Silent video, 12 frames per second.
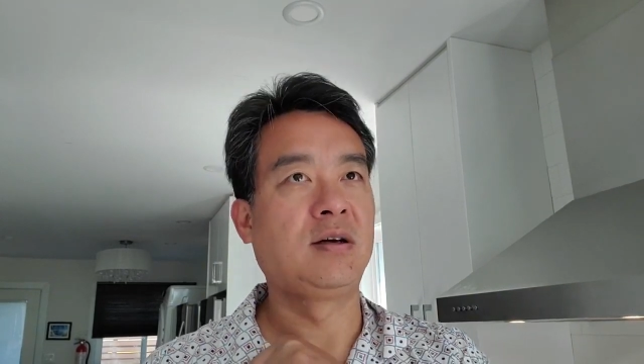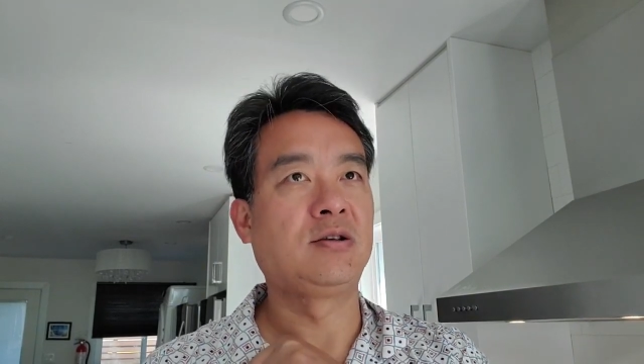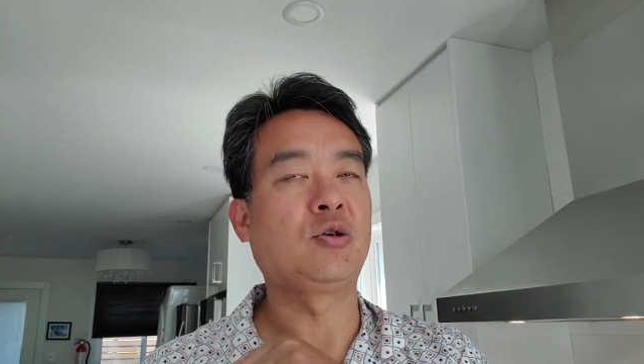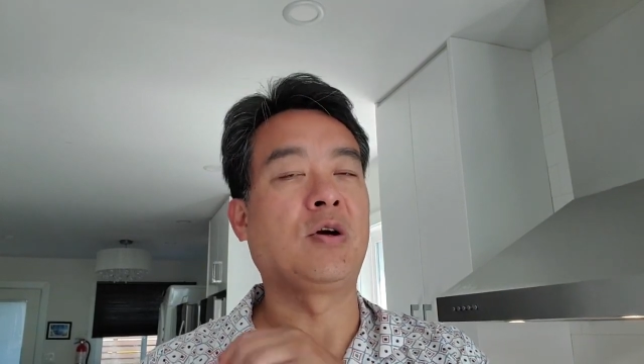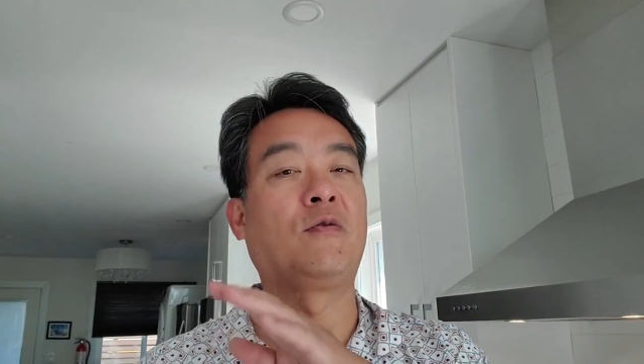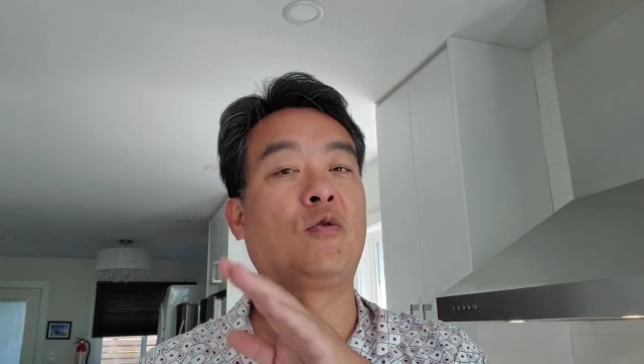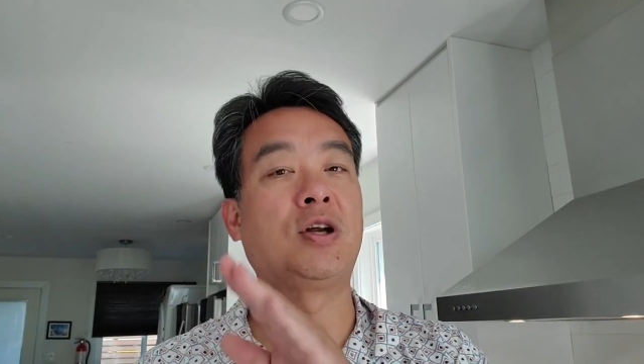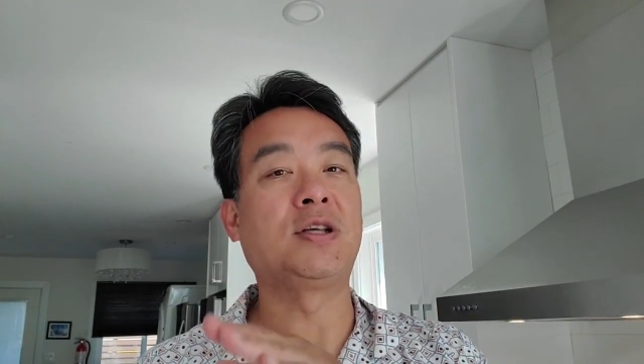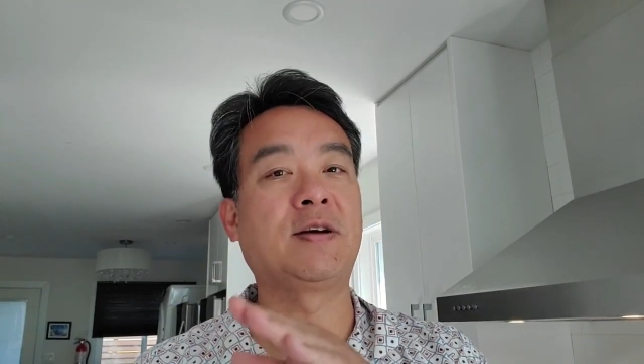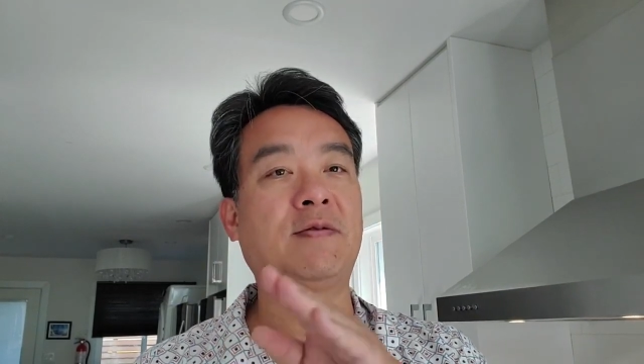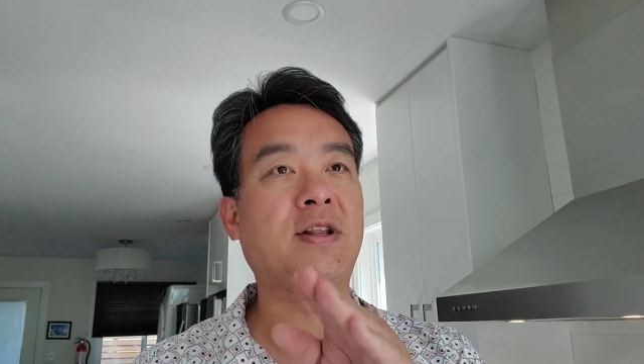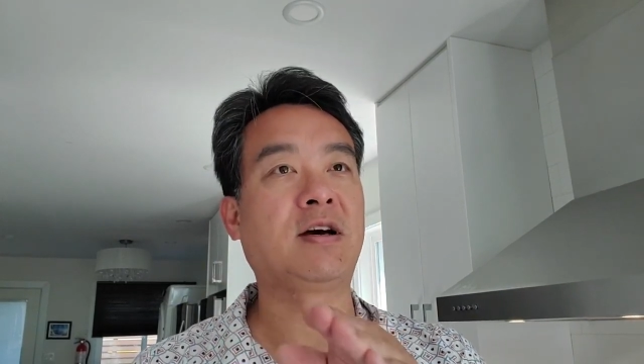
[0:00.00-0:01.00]

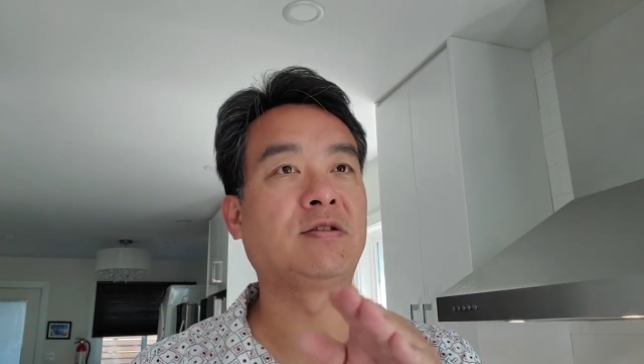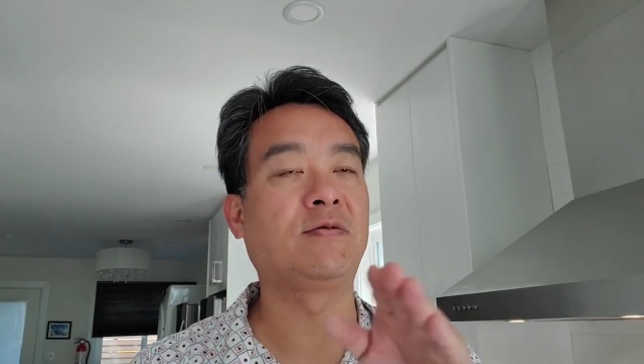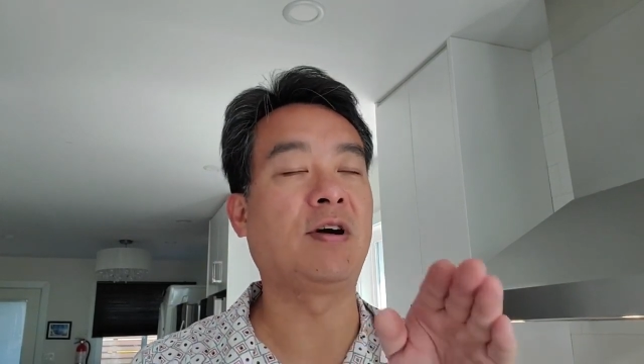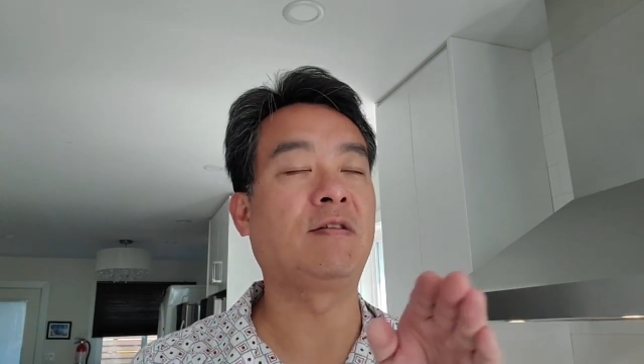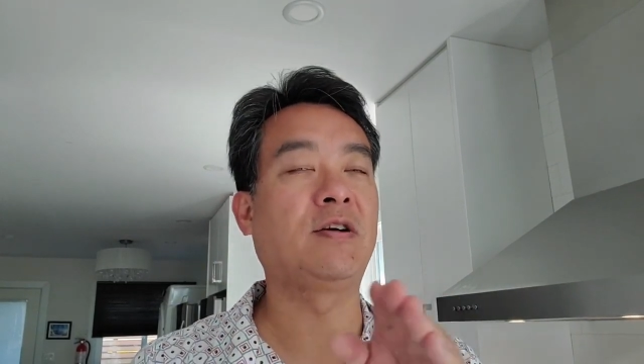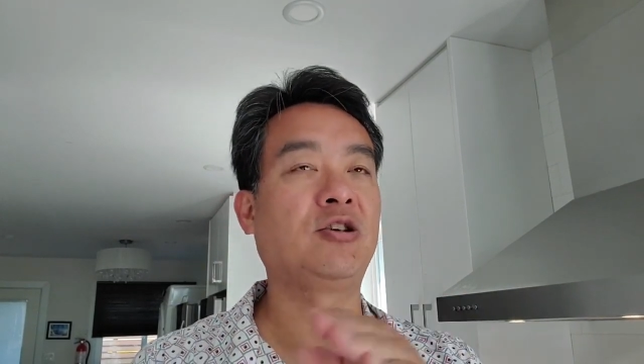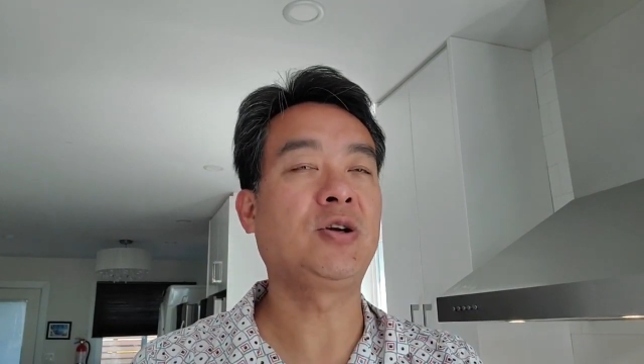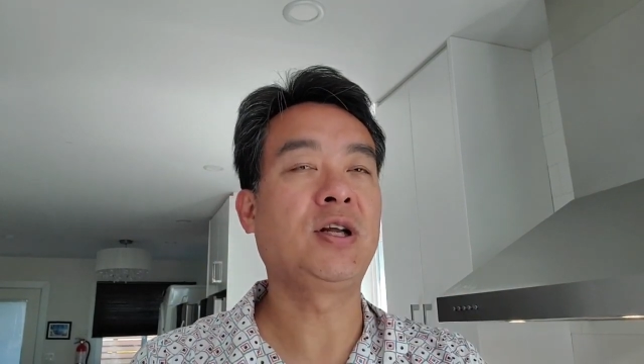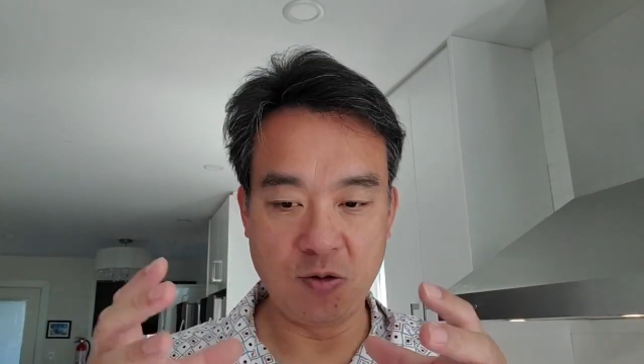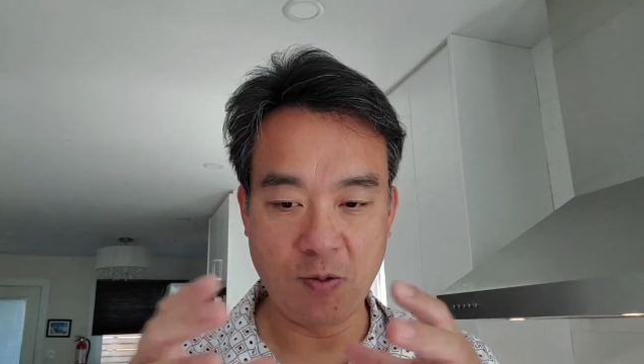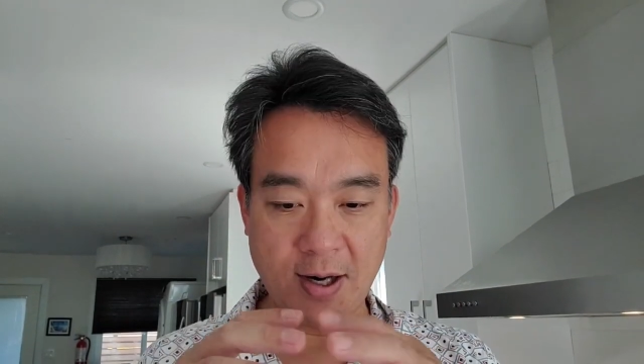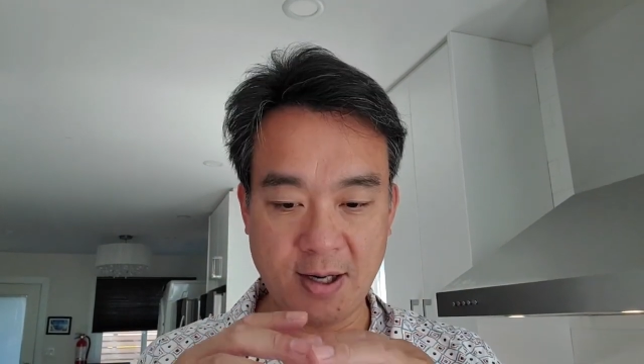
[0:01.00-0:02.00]
$47,500.
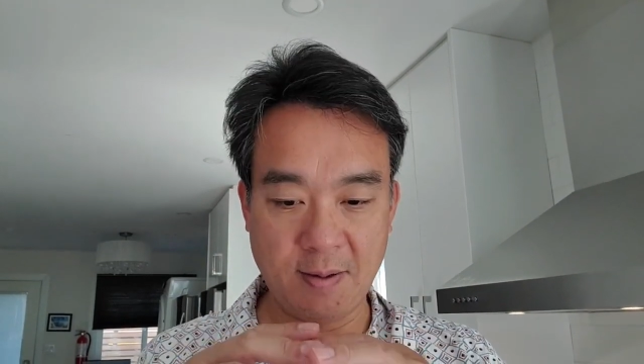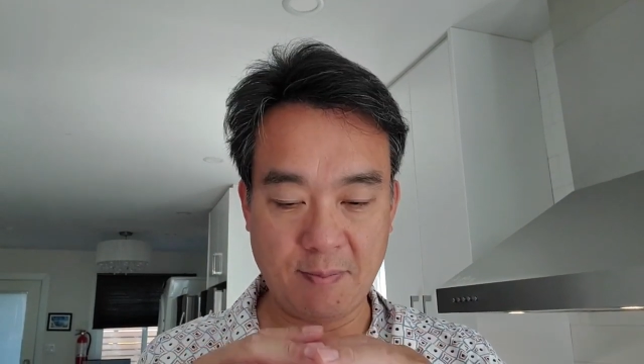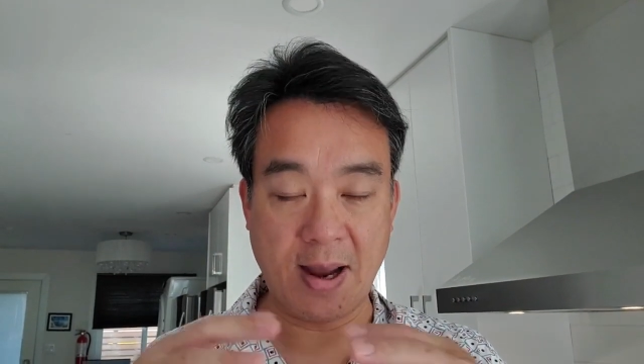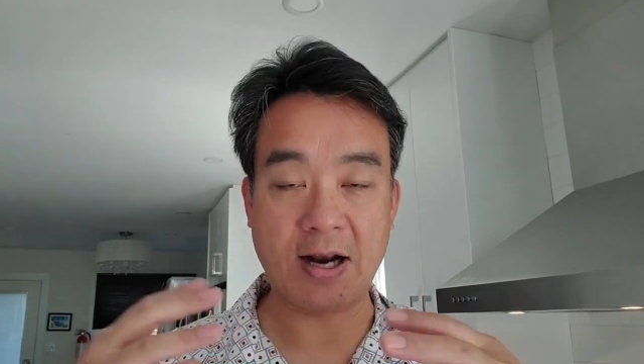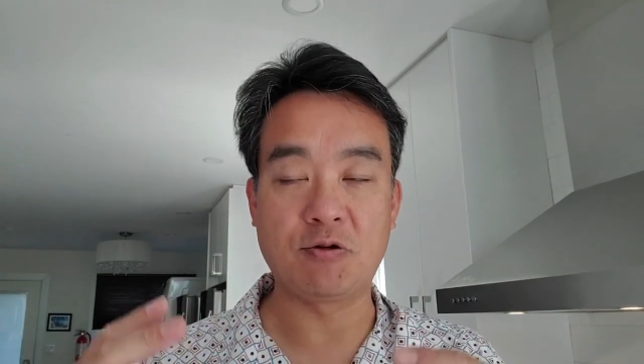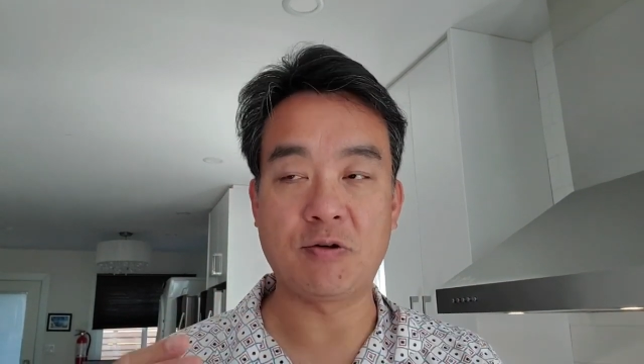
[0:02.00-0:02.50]
You write a bank